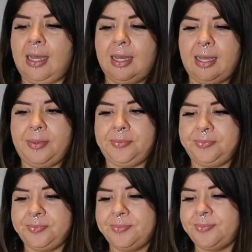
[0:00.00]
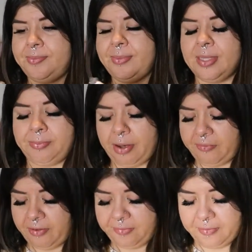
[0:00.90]
Um,
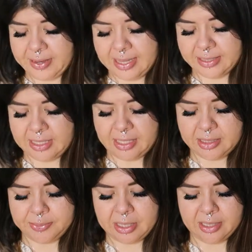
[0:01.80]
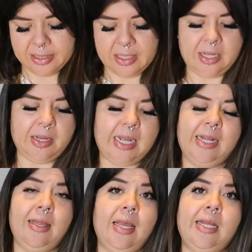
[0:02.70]
perfect for Valentine's, but also
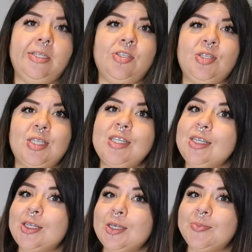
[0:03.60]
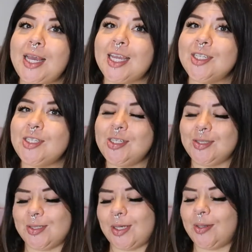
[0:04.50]
I like just sending cute
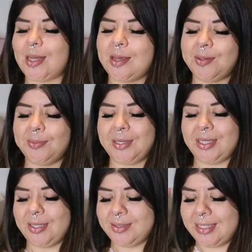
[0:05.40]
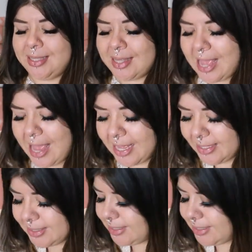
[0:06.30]
packaging, so I will be using that.